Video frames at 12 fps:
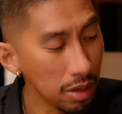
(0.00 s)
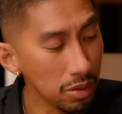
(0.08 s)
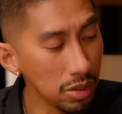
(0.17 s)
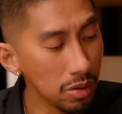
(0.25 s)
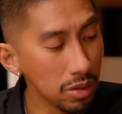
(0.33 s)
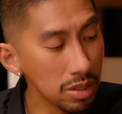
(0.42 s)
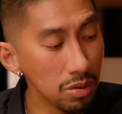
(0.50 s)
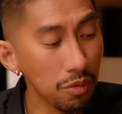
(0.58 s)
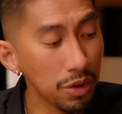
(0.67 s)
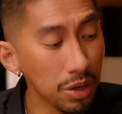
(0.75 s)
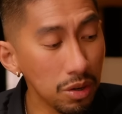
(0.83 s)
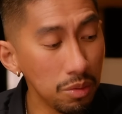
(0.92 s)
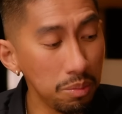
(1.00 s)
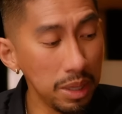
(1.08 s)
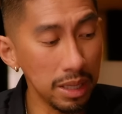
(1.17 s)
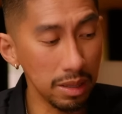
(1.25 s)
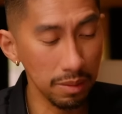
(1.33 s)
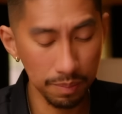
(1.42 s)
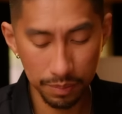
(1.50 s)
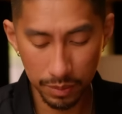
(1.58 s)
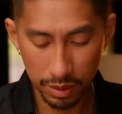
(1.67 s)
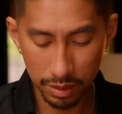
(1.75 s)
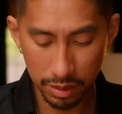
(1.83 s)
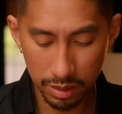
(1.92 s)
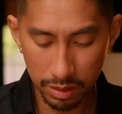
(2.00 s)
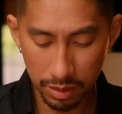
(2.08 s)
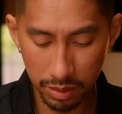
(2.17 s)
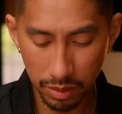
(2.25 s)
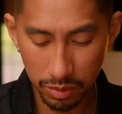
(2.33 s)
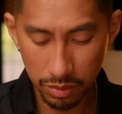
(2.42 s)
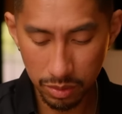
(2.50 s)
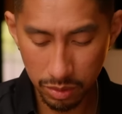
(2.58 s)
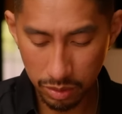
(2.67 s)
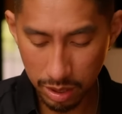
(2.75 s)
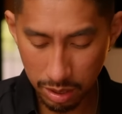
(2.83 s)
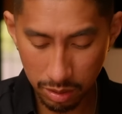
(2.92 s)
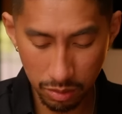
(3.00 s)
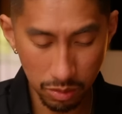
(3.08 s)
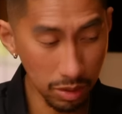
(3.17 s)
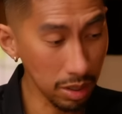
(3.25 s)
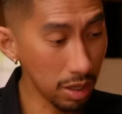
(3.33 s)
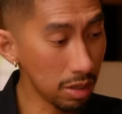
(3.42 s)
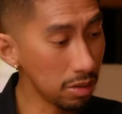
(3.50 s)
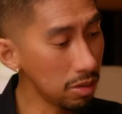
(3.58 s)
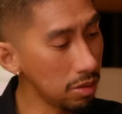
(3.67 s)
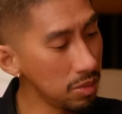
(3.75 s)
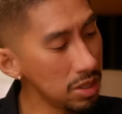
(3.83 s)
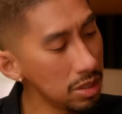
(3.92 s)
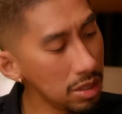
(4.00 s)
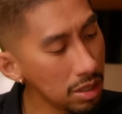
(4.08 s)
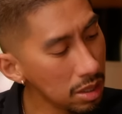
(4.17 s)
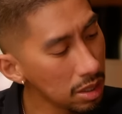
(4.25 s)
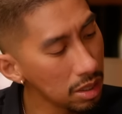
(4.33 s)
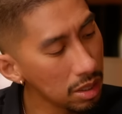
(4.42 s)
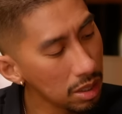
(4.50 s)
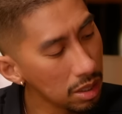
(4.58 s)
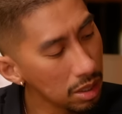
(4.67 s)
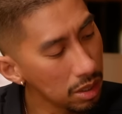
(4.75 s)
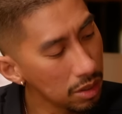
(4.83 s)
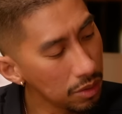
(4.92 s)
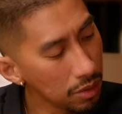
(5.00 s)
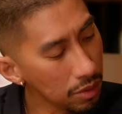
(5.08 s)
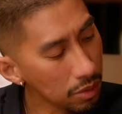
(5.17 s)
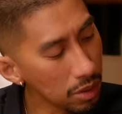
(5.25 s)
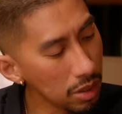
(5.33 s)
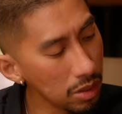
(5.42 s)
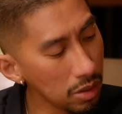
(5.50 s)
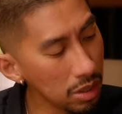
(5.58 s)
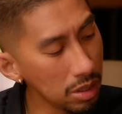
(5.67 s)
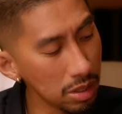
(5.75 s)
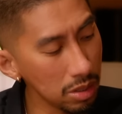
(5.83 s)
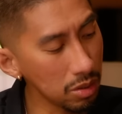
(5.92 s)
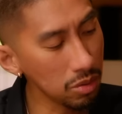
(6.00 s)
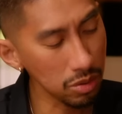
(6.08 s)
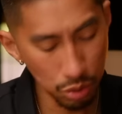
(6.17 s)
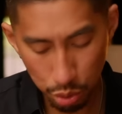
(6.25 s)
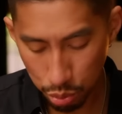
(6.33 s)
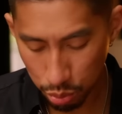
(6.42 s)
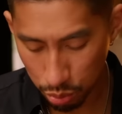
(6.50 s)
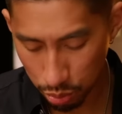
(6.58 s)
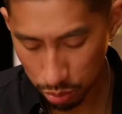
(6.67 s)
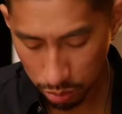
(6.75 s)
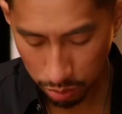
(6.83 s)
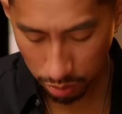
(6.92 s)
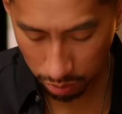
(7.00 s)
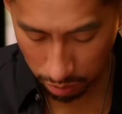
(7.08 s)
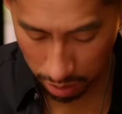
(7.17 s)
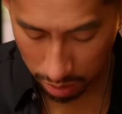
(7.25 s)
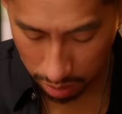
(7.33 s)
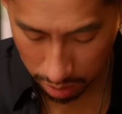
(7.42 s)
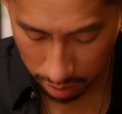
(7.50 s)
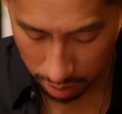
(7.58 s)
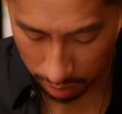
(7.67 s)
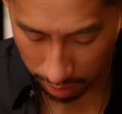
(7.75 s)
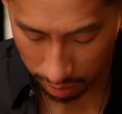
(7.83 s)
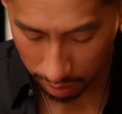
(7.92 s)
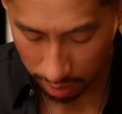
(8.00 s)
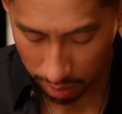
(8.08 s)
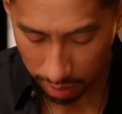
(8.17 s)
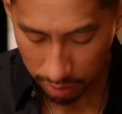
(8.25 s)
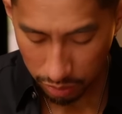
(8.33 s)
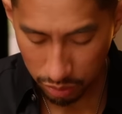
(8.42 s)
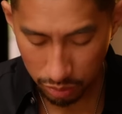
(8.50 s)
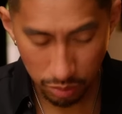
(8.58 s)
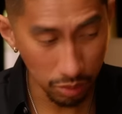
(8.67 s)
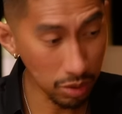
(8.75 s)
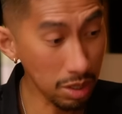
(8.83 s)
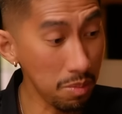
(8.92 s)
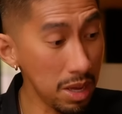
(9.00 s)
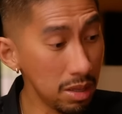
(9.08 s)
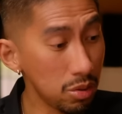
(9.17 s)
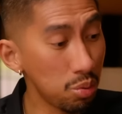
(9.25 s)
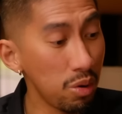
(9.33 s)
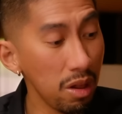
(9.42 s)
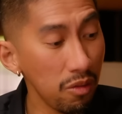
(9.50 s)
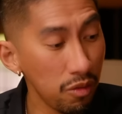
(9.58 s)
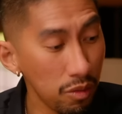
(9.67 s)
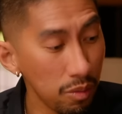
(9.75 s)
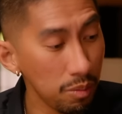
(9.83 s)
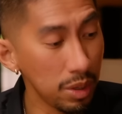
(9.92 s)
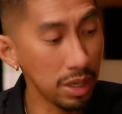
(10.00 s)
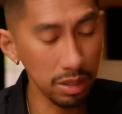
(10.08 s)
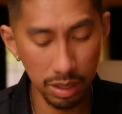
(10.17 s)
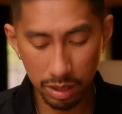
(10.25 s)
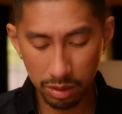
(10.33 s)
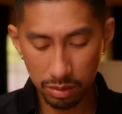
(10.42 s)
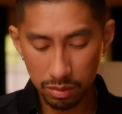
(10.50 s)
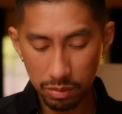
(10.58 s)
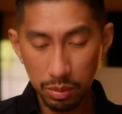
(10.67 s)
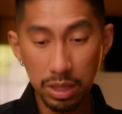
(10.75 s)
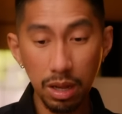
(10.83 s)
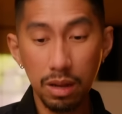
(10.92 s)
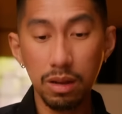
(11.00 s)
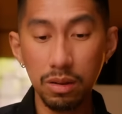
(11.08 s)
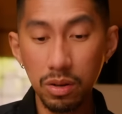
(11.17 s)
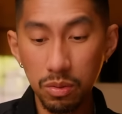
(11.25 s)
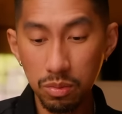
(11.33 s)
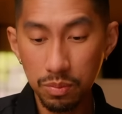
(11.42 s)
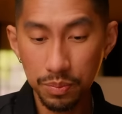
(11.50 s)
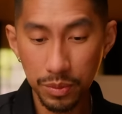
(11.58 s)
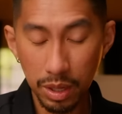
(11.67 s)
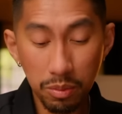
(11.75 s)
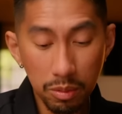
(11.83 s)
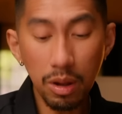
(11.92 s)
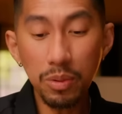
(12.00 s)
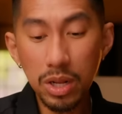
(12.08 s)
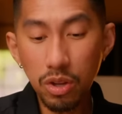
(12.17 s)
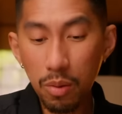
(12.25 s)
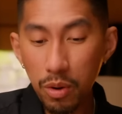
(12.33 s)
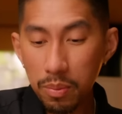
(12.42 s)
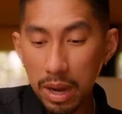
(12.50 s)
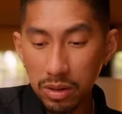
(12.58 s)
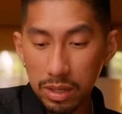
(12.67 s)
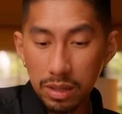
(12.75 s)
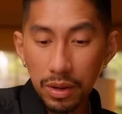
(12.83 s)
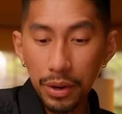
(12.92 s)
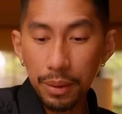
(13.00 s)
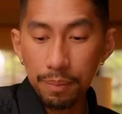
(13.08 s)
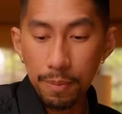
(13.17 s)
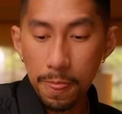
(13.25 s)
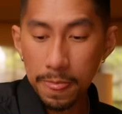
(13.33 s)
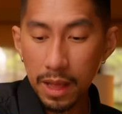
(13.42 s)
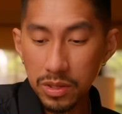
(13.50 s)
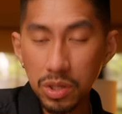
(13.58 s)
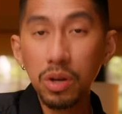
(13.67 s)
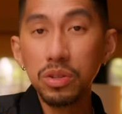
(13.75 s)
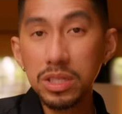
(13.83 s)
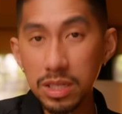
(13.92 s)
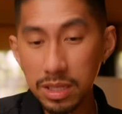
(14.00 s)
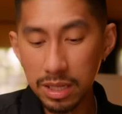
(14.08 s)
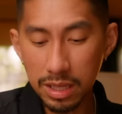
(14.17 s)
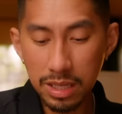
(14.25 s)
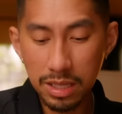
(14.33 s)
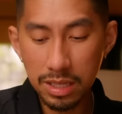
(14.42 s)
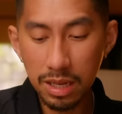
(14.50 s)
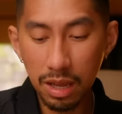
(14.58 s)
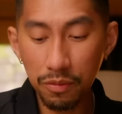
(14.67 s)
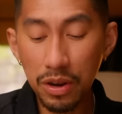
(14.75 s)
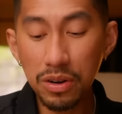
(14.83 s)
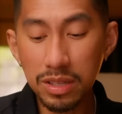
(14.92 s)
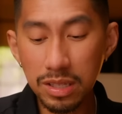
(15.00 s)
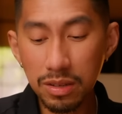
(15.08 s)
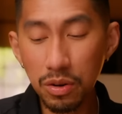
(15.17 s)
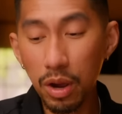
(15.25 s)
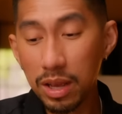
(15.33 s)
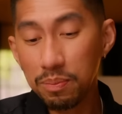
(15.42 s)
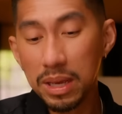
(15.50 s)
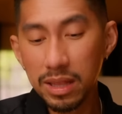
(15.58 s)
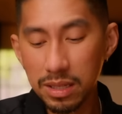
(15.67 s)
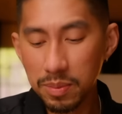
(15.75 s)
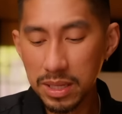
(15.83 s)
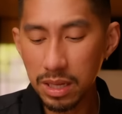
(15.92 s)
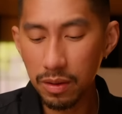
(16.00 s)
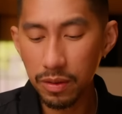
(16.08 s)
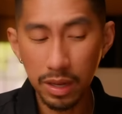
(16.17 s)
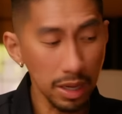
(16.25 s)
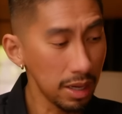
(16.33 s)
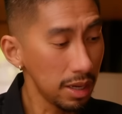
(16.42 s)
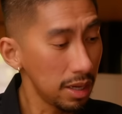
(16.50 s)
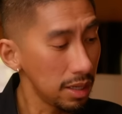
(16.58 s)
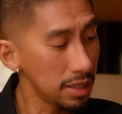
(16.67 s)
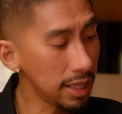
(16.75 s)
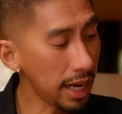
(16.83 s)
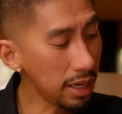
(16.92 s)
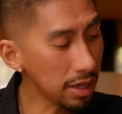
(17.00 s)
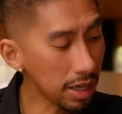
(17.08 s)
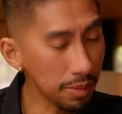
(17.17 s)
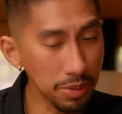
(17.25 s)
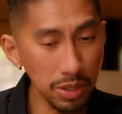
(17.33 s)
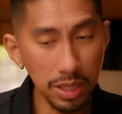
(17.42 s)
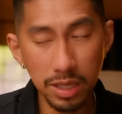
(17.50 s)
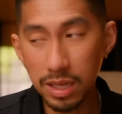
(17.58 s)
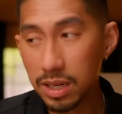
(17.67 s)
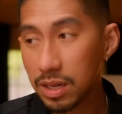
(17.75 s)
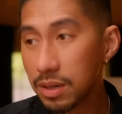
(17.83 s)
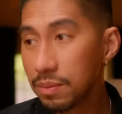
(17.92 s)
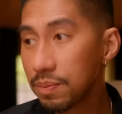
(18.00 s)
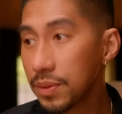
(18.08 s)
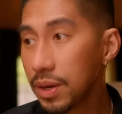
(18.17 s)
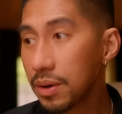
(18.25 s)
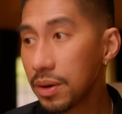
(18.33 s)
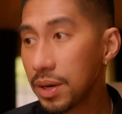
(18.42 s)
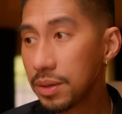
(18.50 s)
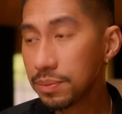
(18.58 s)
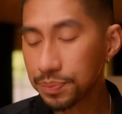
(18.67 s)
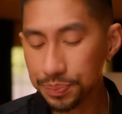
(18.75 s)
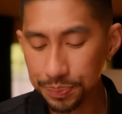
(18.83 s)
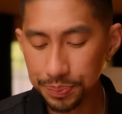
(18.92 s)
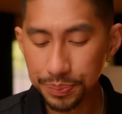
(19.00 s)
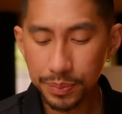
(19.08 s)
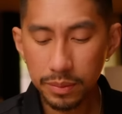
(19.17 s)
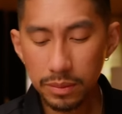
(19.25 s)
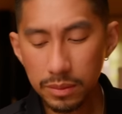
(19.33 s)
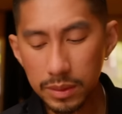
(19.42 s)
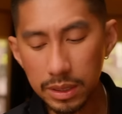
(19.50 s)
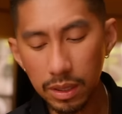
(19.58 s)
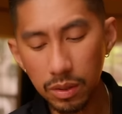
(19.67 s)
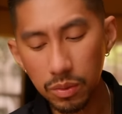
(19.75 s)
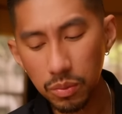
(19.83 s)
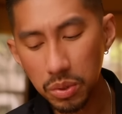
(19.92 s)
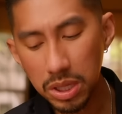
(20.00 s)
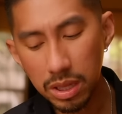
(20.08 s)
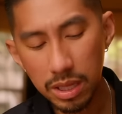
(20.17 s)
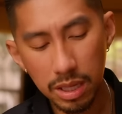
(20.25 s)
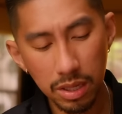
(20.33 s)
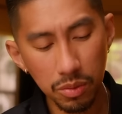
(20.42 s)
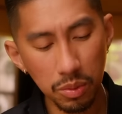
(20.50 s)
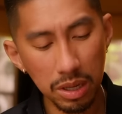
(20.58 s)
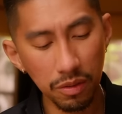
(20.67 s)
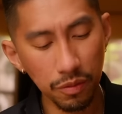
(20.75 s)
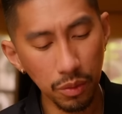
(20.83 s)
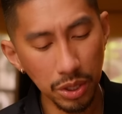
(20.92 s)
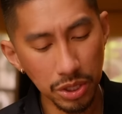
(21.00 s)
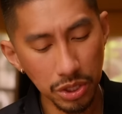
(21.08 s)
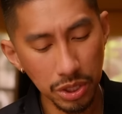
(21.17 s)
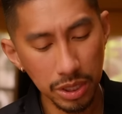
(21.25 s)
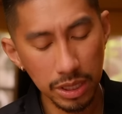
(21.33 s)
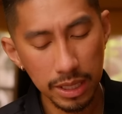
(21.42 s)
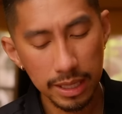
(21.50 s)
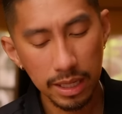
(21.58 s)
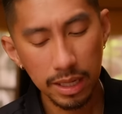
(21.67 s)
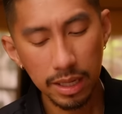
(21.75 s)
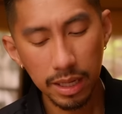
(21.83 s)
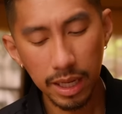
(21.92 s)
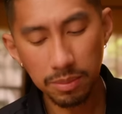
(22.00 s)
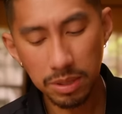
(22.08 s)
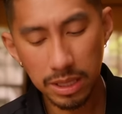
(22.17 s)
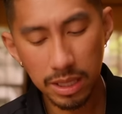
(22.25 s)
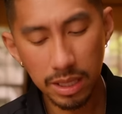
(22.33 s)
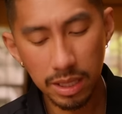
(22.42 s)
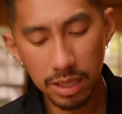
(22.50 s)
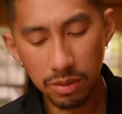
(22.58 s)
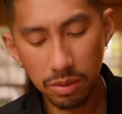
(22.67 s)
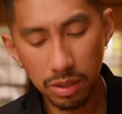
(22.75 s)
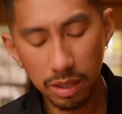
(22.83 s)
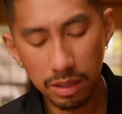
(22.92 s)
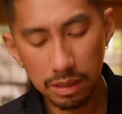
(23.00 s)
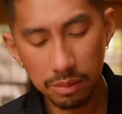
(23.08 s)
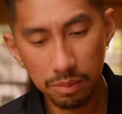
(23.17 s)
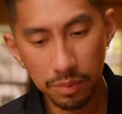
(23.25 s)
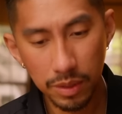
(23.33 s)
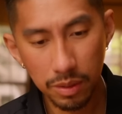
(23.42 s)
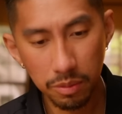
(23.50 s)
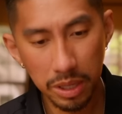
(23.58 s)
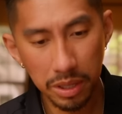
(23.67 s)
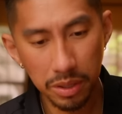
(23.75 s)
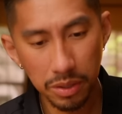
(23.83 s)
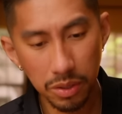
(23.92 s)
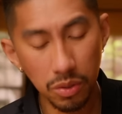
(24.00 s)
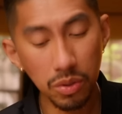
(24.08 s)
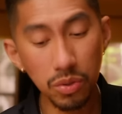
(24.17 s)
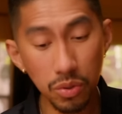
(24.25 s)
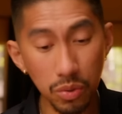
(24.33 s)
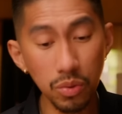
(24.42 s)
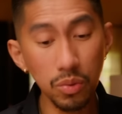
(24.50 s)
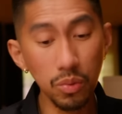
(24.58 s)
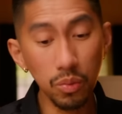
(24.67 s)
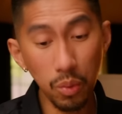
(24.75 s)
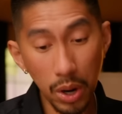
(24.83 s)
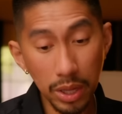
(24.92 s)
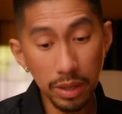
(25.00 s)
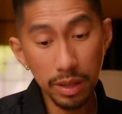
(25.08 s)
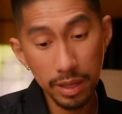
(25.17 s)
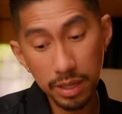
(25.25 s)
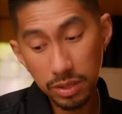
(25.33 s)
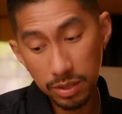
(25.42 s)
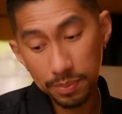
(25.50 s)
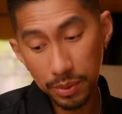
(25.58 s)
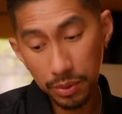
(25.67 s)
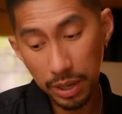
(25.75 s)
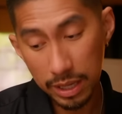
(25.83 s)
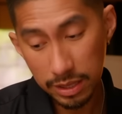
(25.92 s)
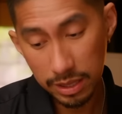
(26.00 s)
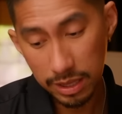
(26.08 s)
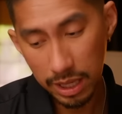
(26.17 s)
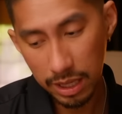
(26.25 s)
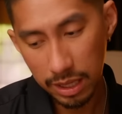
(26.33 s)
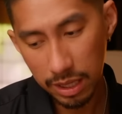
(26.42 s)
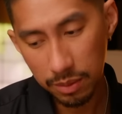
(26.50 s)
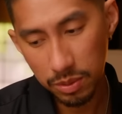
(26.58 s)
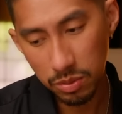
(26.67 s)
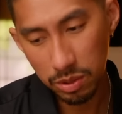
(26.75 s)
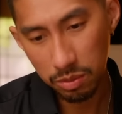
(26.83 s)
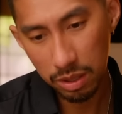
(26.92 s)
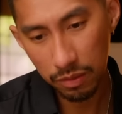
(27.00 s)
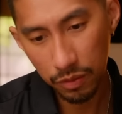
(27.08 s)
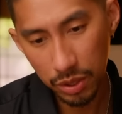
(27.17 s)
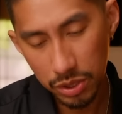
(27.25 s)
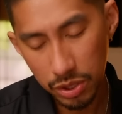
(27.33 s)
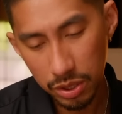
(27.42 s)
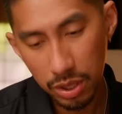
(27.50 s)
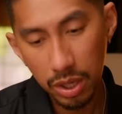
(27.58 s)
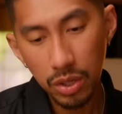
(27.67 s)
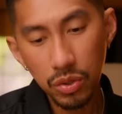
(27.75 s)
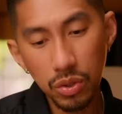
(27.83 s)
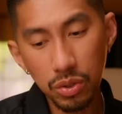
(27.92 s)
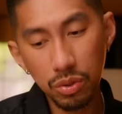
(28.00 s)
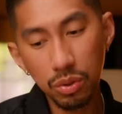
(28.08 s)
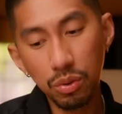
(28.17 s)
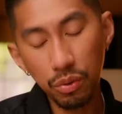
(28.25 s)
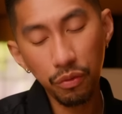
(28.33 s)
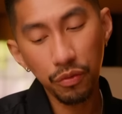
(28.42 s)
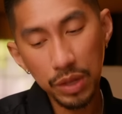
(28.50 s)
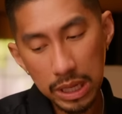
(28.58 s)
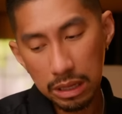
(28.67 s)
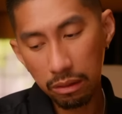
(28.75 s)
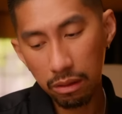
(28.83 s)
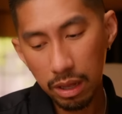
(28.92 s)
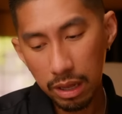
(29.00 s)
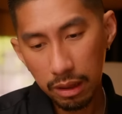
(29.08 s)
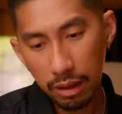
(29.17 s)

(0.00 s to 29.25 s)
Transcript: how do you call this, over commit, you know, so now I got, let me see, okay, oh yeah, the, oh, two, okay. So, because I made 12, but, uh, but you know, I, am going to talk more about it, okay? Because, you know, this is, this is like a very, you know, I make this myself. Nine of Cups right here, okay? With the Wheel of Fortune, I'm seeing um, where you do want things to progress, Nine of Cups with the Wheel of Fortune. You do feel